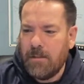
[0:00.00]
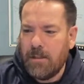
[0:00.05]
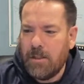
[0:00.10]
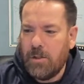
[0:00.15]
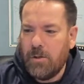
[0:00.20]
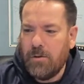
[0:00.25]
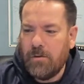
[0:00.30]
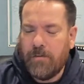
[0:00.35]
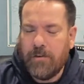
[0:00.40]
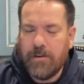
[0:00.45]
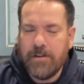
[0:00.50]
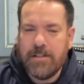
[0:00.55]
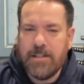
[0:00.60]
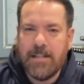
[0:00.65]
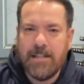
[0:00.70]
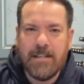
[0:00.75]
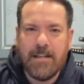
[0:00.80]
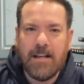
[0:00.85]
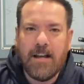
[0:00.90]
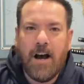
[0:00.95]

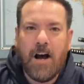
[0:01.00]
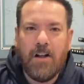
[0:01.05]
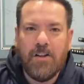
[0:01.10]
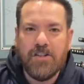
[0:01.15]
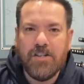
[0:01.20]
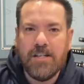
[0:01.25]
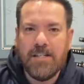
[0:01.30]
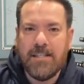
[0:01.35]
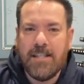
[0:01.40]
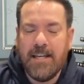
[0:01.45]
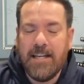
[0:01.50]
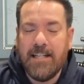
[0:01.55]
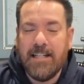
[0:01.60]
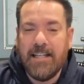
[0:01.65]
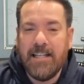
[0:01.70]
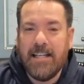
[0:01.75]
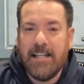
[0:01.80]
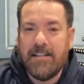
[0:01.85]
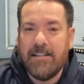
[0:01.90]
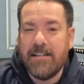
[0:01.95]
universities and colleges, they
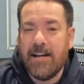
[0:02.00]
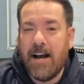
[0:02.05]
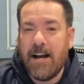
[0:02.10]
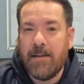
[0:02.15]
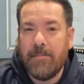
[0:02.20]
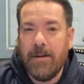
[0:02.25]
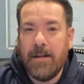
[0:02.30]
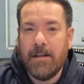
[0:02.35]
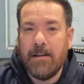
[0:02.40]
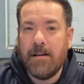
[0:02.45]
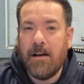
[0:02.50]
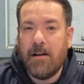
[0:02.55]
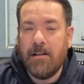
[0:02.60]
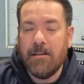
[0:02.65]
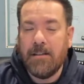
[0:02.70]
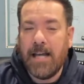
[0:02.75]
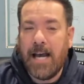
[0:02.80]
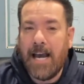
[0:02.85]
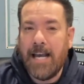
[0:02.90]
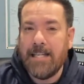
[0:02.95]
need a document
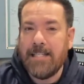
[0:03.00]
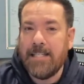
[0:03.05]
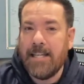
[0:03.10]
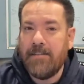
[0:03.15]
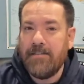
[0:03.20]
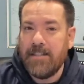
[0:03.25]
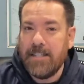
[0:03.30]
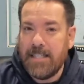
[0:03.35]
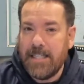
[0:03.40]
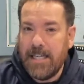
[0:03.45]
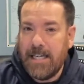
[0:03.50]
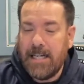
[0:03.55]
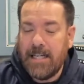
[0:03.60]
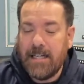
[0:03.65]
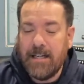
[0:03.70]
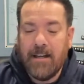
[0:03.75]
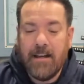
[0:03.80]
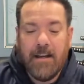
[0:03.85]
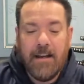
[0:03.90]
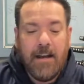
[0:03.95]
called an
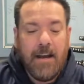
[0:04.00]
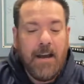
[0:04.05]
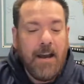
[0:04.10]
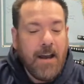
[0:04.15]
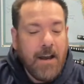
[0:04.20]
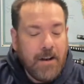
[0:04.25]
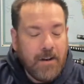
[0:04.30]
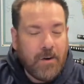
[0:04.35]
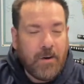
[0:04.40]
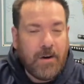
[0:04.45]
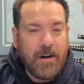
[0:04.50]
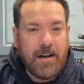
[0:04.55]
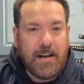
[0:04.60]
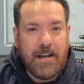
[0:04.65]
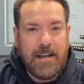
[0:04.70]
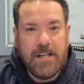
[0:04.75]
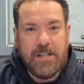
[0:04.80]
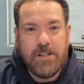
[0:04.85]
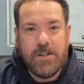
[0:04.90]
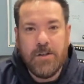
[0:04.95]
I-17 in
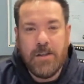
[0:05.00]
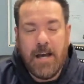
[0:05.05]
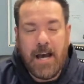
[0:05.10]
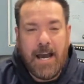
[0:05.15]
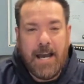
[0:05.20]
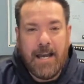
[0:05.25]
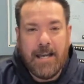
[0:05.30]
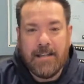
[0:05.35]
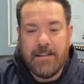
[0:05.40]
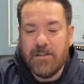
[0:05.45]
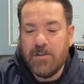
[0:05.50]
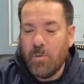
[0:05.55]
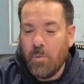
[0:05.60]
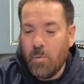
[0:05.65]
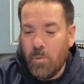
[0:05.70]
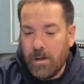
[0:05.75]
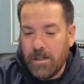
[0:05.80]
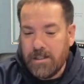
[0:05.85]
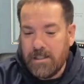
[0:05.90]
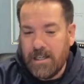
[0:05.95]
order to issue the
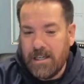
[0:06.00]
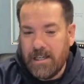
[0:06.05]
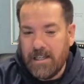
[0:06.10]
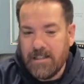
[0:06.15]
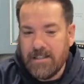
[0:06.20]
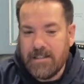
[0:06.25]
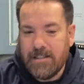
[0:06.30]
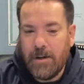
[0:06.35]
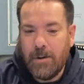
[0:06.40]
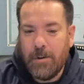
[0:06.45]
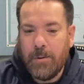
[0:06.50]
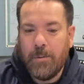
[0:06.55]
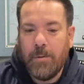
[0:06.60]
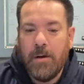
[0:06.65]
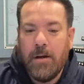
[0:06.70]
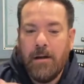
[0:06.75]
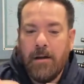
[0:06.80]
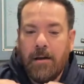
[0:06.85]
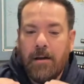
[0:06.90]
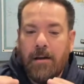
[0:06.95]
I-20. And
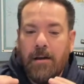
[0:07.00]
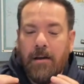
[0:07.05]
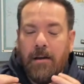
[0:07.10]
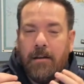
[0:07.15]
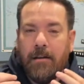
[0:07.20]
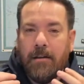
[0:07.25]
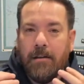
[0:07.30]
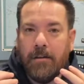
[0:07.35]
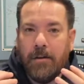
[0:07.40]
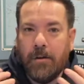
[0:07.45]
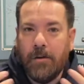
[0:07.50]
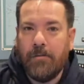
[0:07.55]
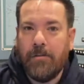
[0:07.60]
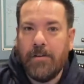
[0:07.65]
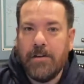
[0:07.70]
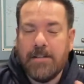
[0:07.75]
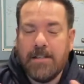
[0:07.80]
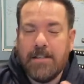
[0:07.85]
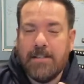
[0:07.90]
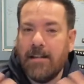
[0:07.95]
so
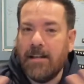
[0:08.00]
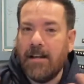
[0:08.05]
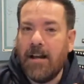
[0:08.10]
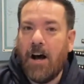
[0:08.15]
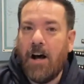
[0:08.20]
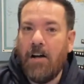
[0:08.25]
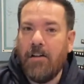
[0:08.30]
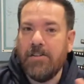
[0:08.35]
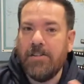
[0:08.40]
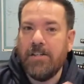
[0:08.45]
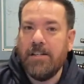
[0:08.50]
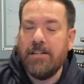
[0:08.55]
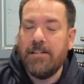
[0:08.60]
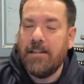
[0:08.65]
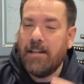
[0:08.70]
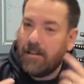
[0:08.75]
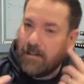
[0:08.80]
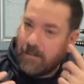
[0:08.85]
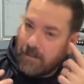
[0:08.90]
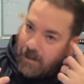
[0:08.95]
universities and
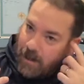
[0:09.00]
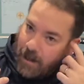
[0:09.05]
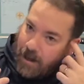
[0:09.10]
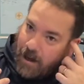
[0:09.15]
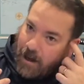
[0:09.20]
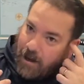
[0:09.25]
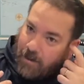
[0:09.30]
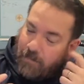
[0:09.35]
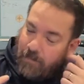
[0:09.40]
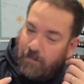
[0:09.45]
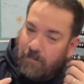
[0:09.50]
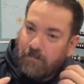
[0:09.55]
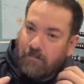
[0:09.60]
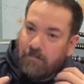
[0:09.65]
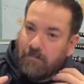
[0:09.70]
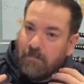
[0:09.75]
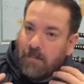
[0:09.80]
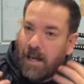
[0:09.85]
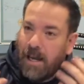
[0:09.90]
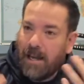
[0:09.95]
colleges,
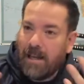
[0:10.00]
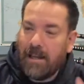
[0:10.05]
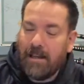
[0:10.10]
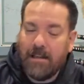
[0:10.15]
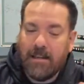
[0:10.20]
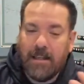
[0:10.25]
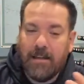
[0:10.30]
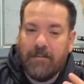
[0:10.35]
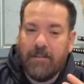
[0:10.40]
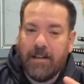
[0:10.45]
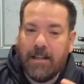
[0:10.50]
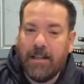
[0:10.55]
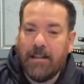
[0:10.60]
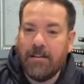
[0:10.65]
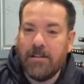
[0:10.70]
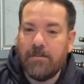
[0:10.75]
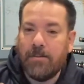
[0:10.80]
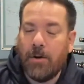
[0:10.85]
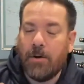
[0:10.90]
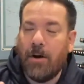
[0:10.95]
heck, and even
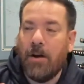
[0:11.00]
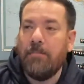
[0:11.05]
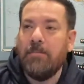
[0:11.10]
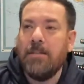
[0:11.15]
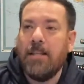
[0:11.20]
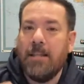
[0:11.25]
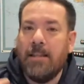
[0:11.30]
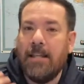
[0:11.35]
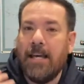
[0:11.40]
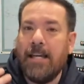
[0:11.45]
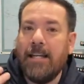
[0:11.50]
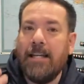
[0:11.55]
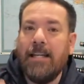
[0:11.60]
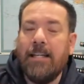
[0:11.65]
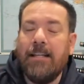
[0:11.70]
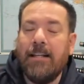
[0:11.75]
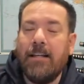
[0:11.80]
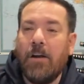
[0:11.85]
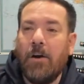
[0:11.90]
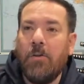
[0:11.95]
English programs, they
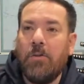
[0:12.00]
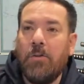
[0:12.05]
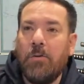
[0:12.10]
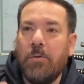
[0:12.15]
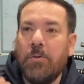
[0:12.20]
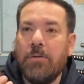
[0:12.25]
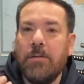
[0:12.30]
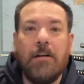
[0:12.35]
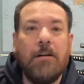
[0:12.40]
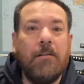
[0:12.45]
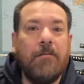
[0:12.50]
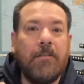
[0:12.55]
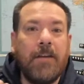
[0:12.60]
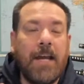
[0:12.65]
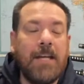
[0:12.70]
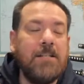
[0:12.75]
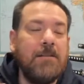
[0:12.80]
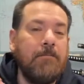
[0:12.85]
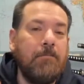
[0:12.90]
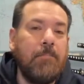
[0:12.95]
need to go through
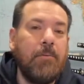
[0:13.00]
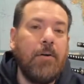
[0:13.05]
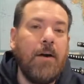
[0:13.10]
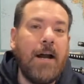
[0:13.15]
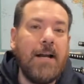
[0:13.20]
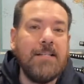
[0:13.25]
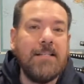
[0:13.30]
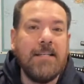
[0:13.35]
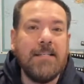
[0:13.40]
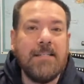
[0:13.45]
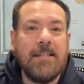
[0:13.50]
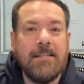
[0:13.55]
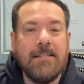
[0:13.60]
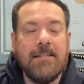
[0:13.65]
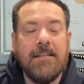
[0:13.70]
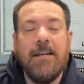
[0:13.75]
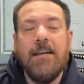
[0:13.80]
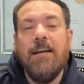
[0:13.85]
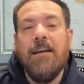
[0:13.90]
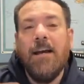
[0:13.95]
certification
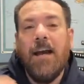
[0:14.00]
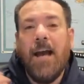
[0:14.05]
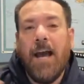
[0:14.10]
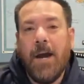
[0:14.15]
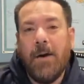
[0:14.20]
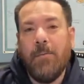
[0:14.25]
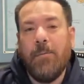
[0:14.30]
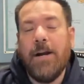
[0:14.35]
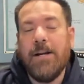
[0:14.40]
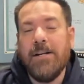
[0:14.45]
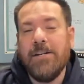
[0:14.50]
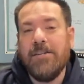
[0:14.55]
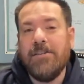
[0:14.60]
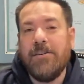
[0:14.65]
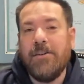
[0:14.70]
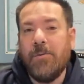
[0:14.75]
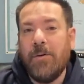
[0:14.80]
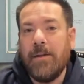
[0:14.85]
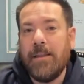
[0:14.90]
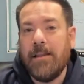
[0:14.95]
processes and
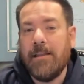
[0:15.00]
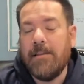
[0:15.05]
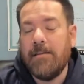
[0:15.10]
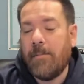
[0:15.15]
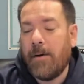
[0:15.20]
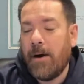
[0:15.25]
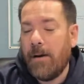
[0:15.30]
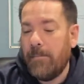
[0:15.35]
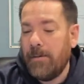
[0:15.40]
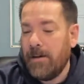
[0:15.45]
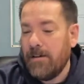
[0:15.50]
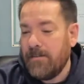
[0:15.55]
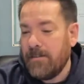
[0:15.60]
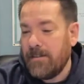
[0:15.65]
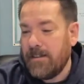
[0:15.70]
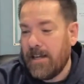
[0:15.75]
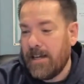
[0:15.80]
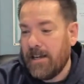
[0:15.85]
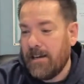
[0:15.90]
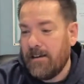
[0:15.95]
register with the Department of
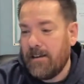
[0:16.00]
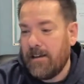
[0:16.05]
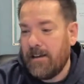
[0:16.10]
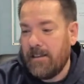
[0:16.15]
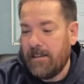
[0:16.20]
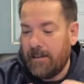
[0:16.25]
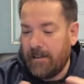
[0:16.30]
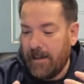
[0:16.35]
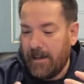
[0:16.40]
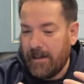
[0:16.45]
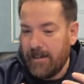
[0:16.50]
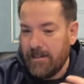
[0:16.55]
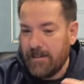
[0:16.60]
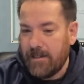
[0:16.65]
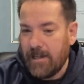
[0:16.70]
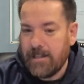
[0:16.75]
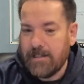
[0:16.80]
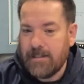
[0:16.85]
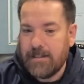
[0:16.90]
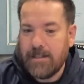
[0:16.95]
State in the United
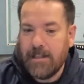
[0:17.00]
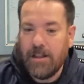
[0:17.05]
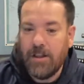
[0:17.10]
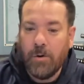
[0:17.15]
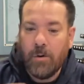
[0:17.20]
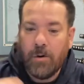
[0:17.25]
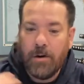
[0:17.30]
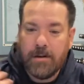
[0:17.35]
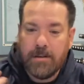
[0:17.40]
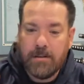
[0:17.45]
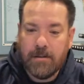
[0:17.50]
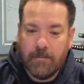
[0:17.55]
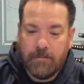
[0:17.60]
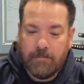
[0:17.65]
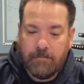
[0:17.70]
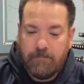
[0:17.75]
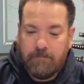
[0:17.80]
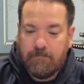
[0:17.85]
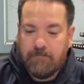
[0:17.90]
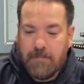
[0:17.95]
States in order
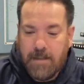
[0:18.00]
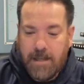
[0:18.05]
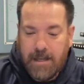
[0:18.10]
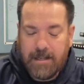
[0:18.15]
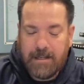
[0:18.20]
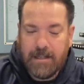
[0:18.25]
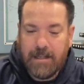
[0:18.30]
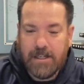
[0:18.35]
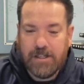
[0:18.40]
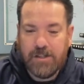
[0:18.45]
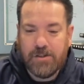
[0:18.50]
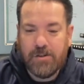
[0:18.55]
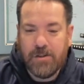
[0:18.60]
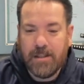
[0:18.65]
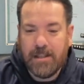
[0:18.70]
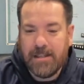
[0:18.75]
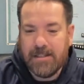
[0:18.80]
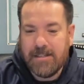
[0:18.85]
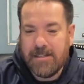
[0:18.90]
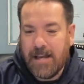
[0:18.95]
to then issue
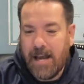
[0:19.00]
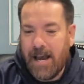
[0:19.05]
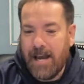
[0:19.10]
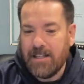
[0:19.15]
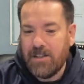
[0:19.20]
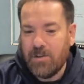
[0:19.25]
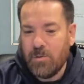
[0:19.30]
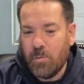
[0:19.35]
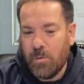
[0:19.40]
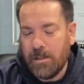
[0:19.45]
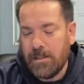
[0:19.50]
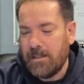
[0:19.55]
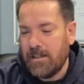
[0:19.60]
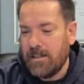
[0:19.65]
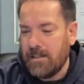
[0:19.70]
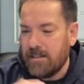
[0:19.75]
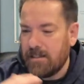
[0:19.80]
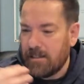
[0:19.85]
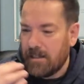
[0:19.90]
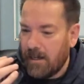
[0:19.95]
these
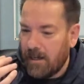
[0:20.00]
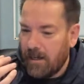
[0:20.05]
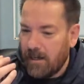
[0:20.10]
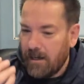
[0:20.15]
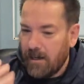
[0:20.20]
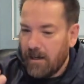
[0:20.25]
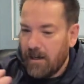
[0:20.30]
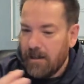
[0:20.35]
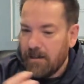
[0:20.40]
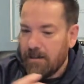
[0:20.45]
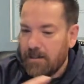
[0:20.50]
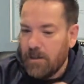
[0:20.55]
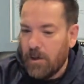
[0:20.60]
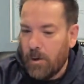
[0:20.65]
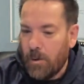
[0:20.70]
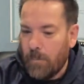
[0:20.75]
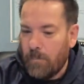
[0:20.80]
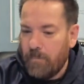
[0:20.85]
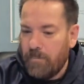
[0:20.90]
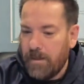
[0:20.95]
I-20s.
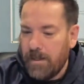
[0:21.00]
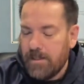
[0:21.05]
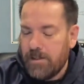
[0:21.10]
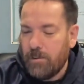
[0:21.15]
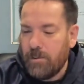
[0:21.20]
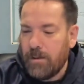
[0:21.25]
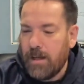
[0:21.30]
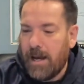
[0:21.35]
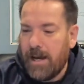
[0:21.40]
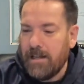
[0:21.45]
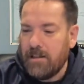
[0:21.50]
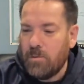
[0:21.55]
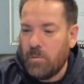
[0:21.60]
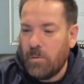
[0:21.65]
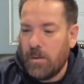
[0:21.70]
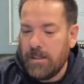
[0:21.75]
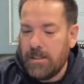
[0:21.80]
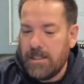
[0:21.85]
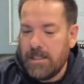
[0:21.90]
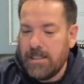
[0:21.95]
So issuing
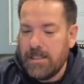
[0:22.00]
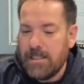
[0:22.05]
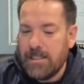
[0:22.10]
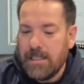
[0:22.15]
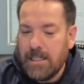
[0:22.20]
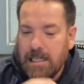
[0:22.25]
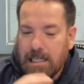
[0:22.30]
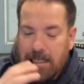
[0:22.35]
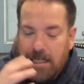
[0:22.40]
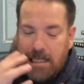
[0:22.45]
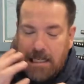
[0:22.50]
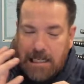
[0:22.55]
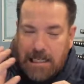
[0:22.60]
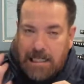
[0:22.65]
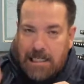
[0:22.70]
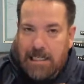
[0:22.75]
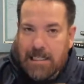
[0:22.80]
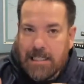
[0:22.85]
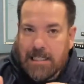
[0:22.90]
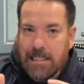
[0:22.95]
I-20s
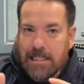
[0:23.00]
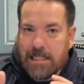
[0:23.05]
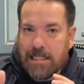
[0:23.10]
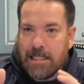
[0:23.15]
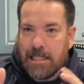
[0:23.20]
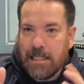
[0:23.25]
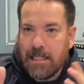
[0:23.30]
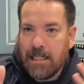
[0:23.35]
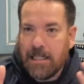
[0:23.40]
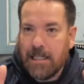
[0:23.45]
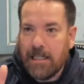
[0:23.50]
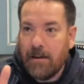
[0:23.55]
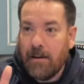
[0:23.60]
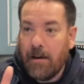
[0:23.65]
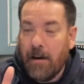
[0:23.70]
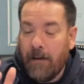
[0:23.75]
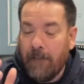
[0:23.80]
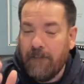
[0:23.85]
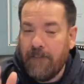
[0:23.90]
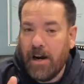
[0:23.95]
is
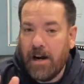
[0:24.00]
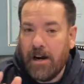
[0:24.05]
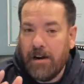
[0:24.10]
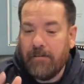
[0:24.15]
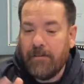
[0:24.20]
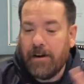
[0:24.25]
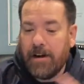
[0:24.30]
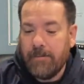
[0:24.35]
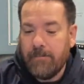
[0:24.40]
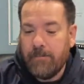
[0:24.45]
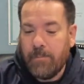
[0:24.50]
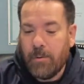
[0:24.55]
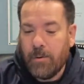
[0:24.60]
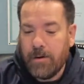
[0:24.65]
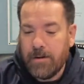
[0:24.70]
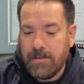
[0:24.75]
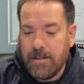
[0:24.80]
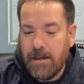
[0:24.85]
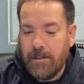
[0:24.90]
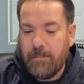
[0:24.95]
a very, very
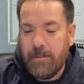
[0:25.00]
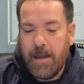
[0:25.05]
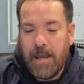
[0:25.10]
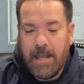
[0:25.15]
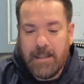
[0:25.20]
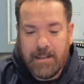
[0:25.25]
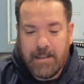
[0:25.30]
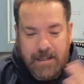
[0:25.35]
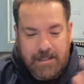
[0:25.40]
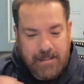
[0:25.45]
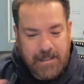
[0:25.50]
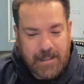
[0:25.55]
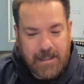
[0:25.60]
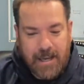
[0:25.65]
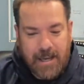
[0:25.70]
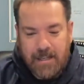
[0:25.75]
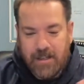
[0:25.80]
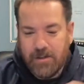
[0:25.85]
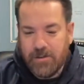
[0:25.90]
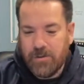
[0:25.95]
important step. And like I said,
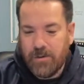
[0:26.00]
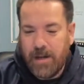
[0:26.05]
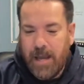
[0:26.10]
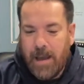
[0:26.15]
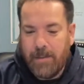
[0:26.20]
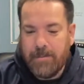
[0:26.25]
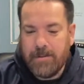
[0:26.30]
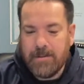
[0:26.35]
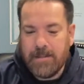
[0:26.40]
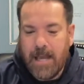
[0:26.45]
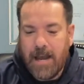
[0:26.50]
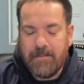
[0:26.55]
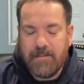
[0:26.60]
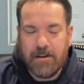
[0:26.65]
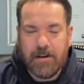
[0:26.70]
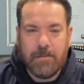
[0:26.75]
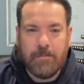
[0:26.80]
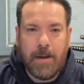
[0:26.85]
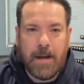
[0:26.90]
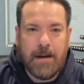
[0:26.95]
that usually happens
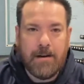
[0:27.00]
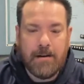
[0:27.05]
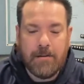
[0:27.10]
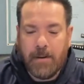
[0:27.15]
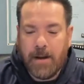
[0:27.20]
after you pay your